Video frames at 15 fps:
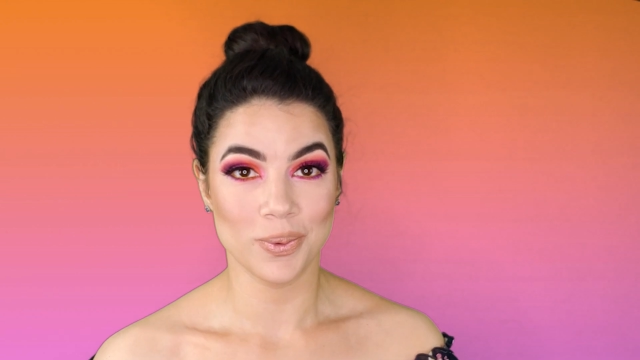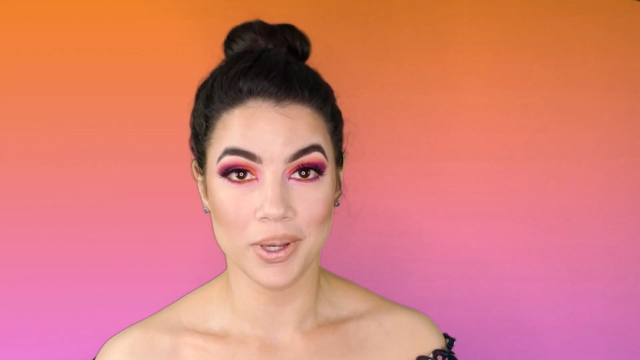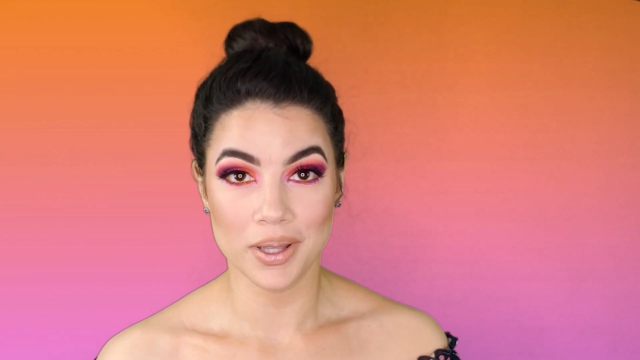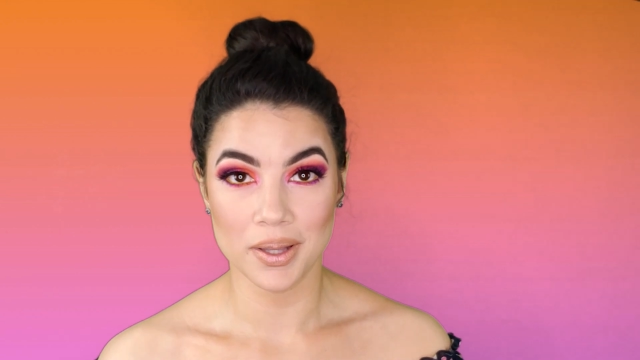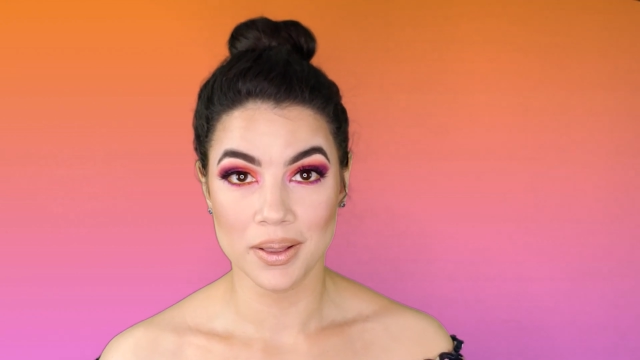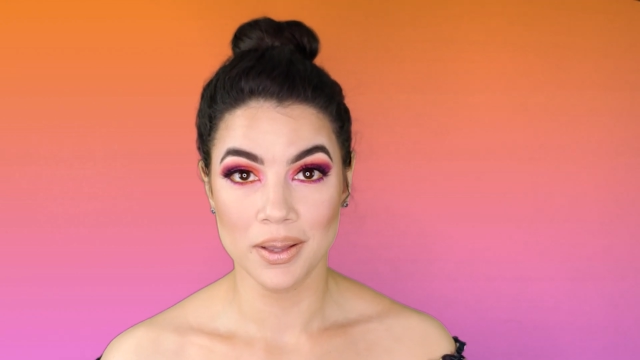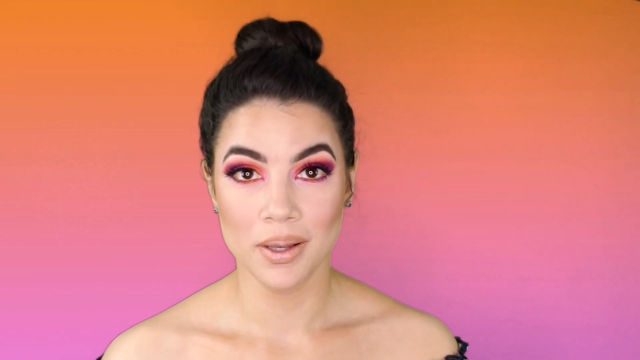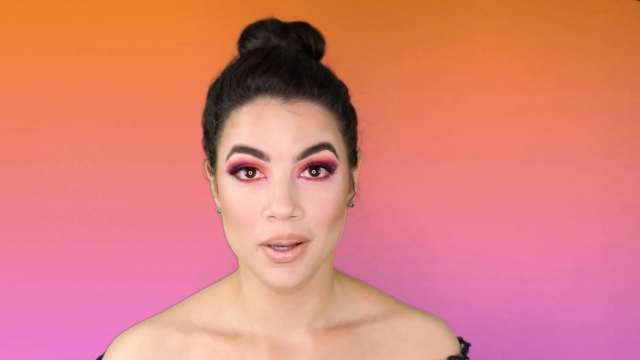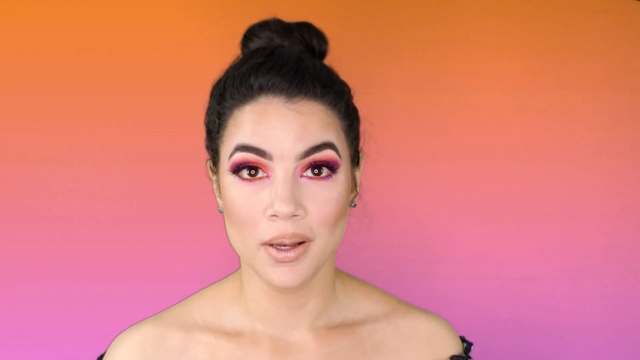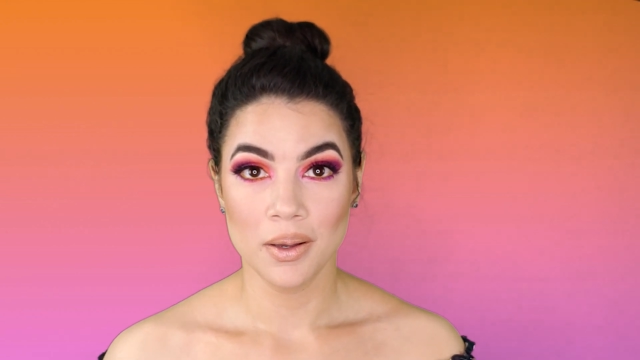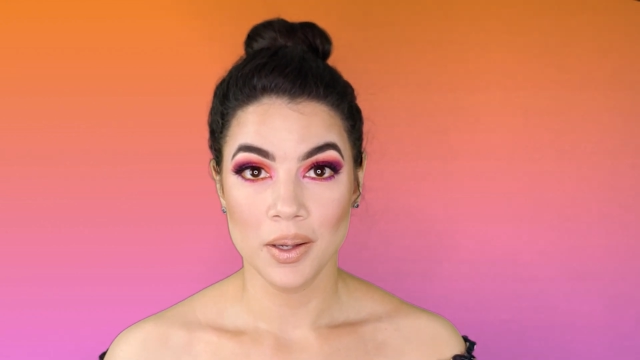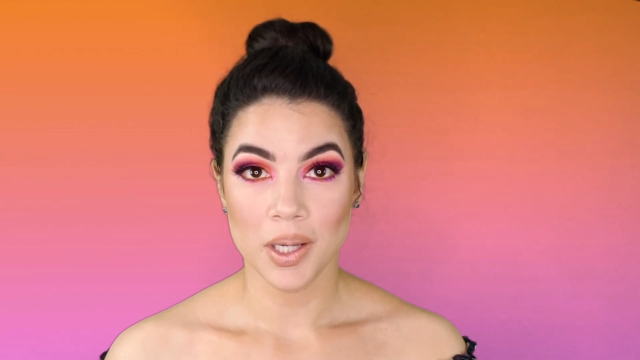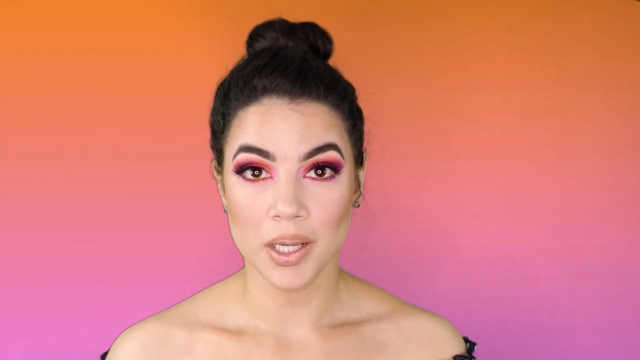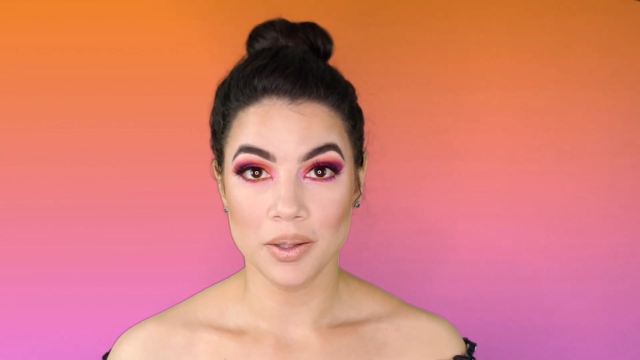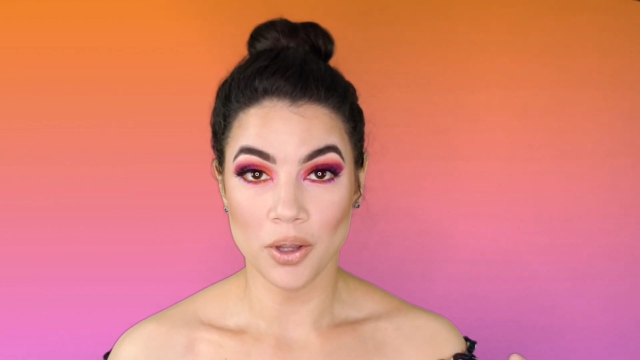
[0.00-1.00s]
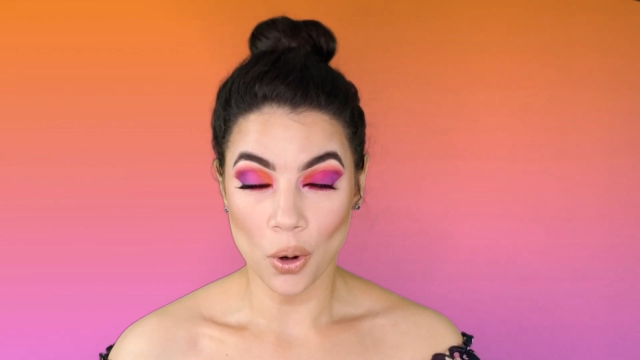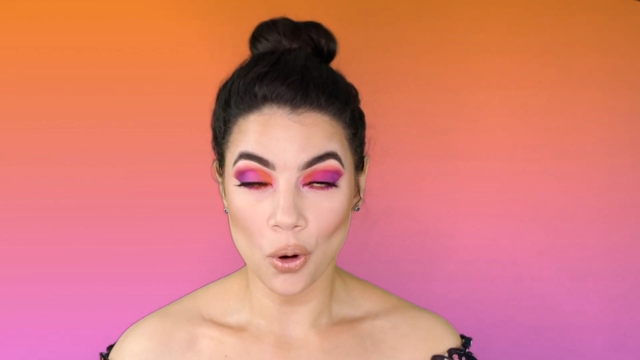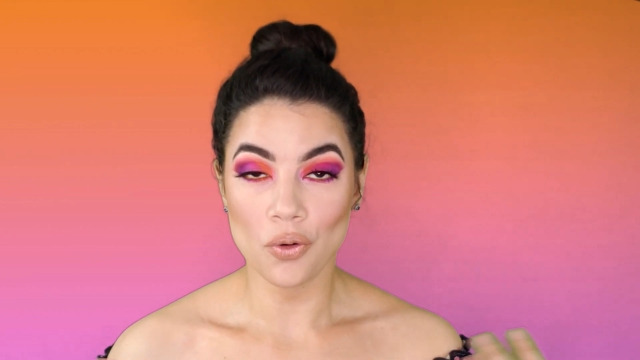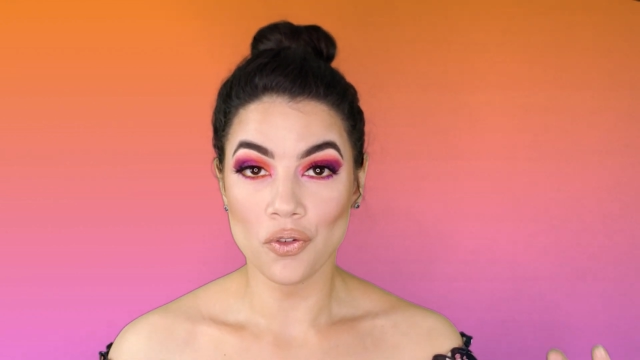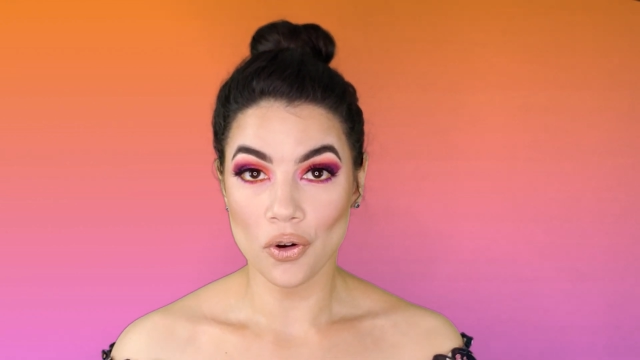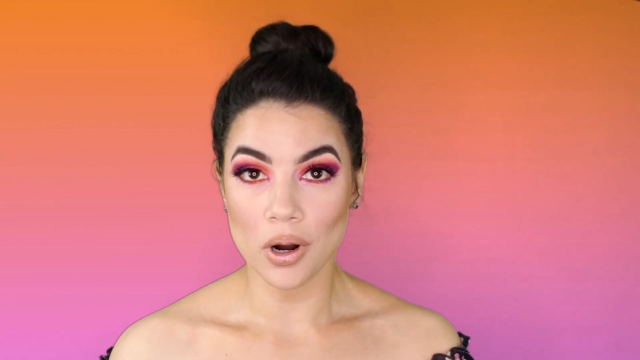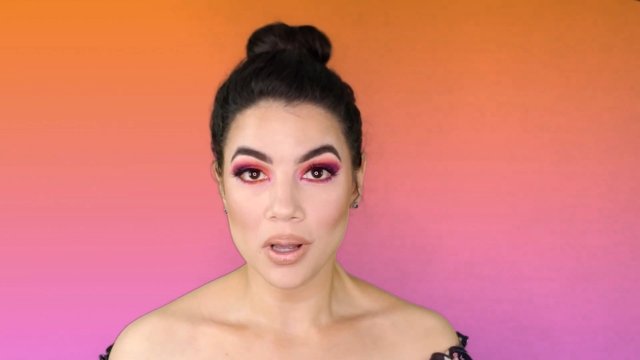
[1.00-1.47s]
with the
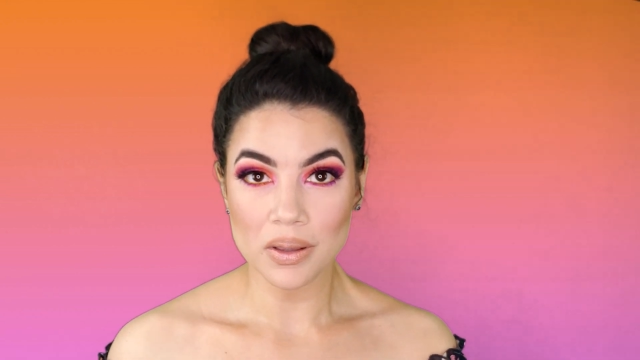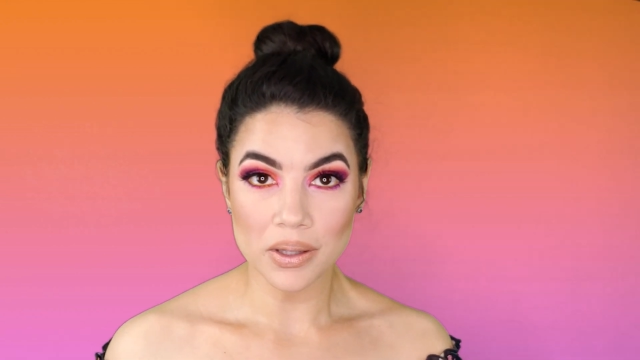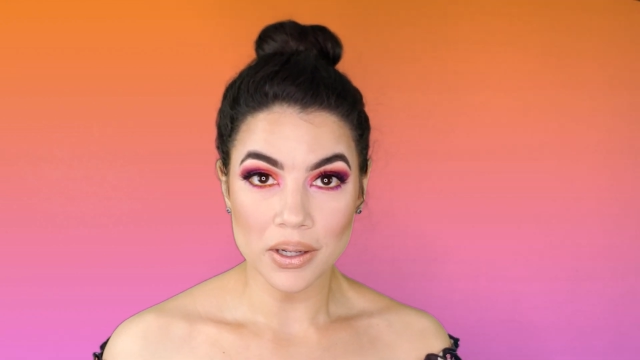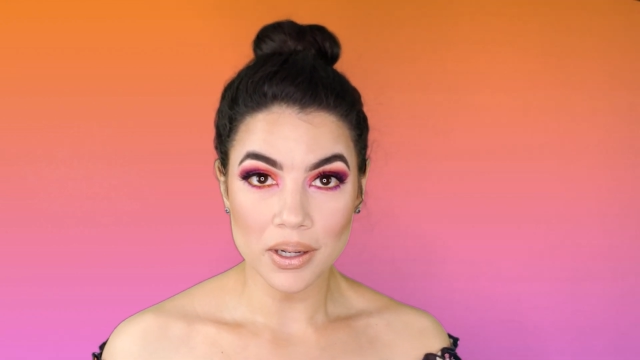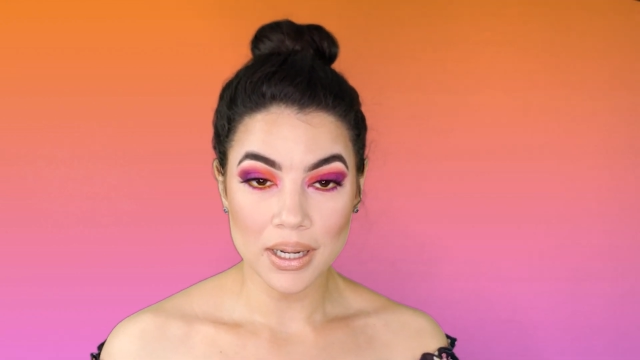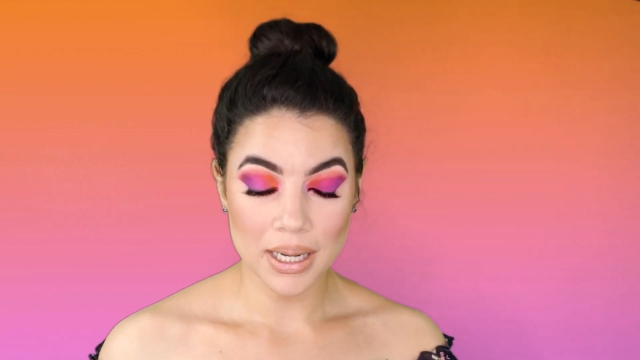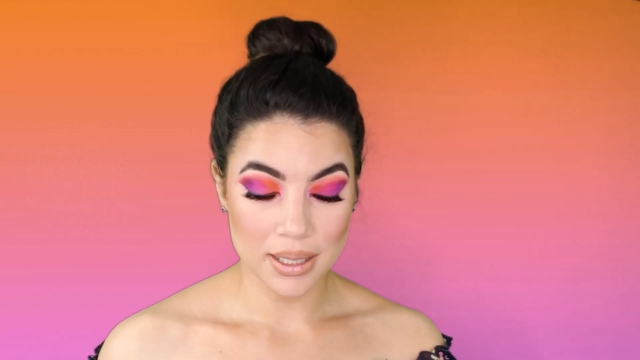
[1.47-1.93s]
overall look.